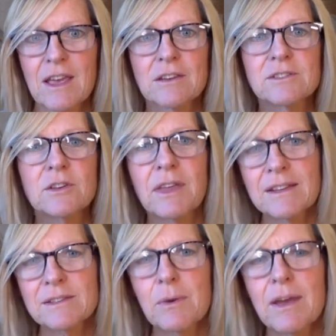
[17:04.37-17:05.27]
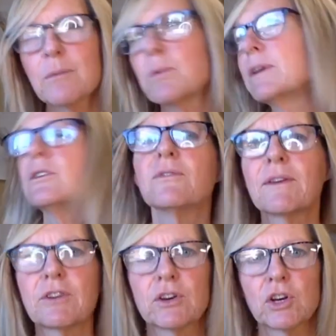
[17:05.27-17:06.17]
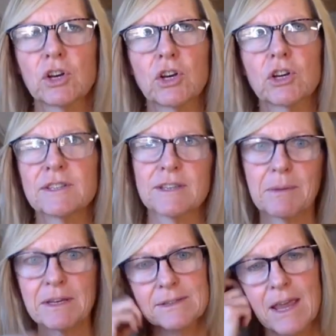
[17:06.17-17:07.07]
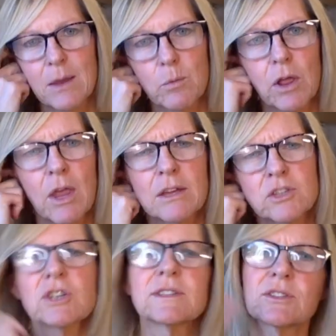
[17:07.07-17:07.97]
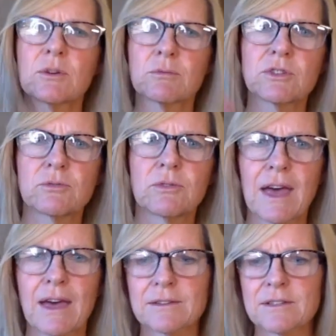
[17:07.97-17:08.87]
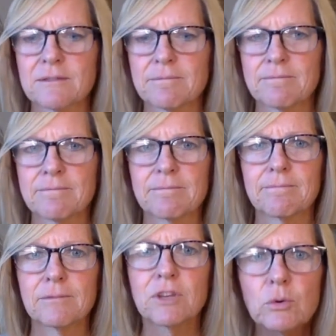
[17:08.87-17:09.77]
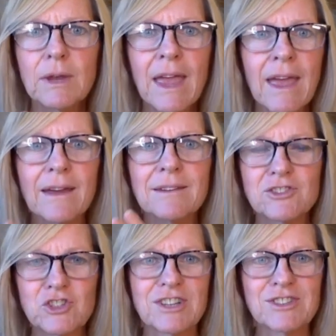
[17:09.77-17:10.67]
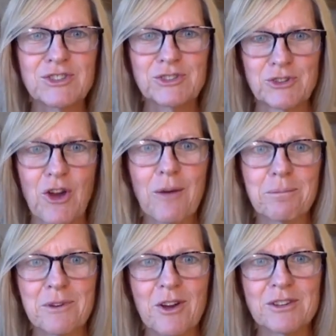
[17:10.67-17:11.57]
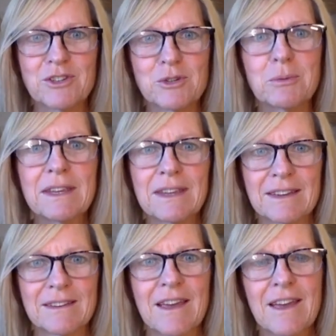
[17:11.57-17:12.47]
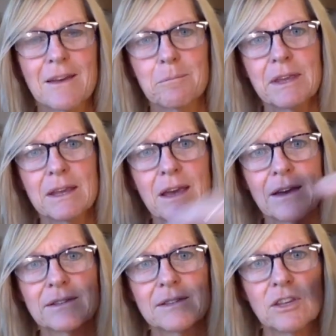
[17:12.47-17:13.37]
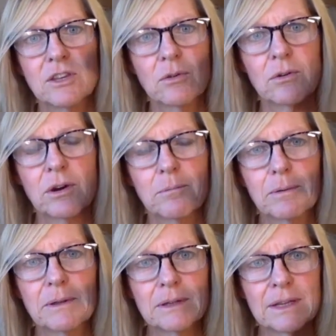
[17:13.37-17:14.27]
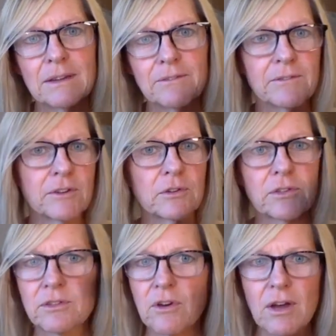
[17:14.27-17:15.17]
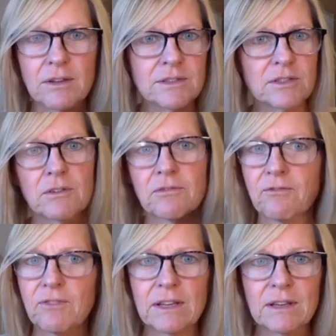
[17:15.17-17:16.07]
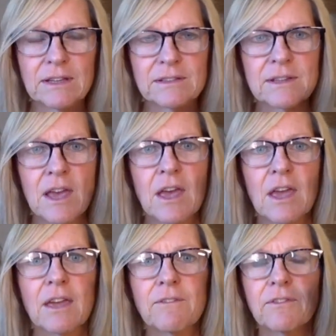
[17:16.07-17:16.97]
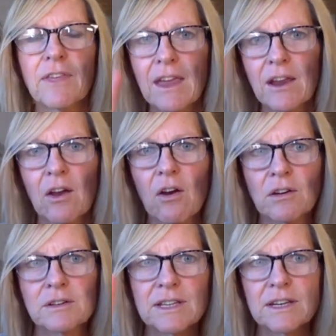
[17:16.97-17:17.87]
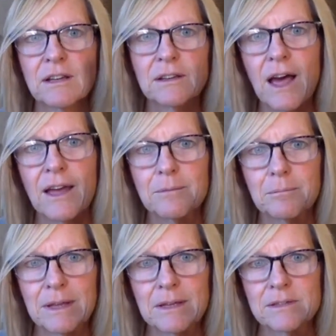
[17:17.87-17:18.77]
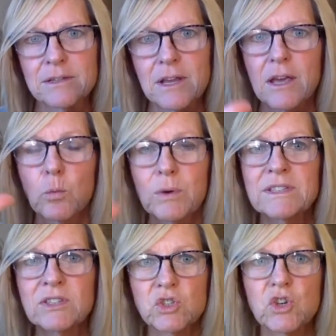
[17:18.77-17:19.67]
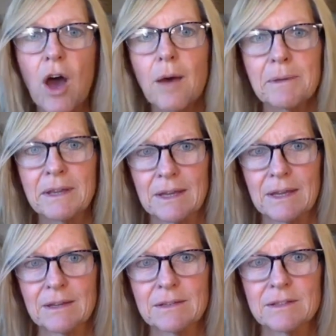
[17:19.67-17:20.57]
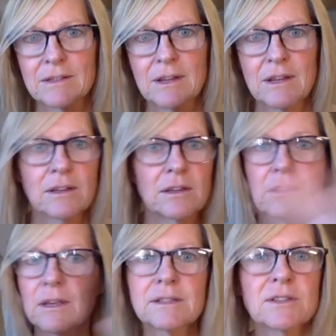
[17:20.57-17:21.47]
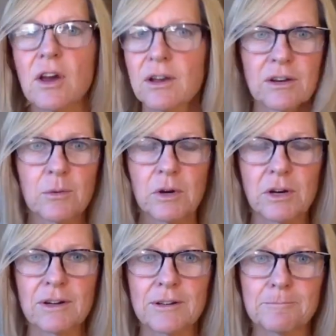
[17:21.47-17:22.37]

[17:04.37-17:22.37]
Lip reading: So that's why when you've ever heard somebody say, well, just don't do that, you can't just stop not doing it, because your belief, your thoughts, your feelings, if they aren't in alignment with stopping it, it's not going to work.